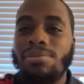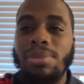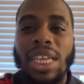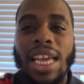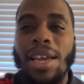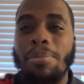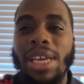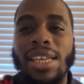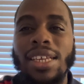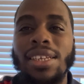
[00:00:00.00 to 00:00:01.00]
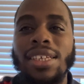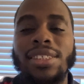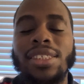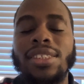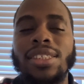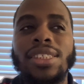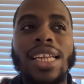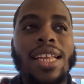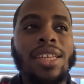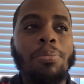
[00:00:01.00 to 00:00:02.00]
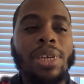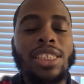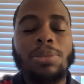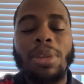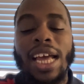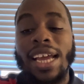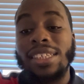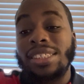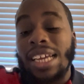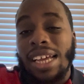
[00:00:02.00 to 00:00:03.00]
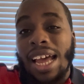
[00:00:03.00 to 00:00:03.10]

Yeah, man, this is just not the big splash.